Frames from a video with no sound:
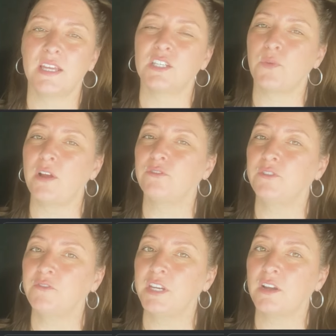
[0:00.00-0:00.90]
is around
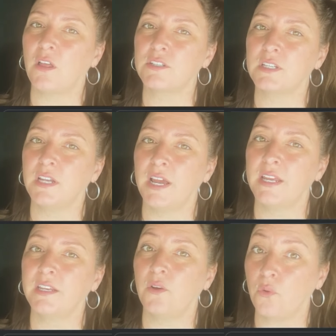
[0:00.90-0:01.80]
$50 a
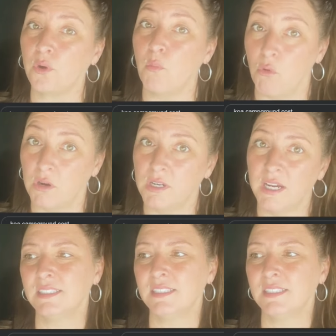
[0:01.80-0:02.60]
night or more.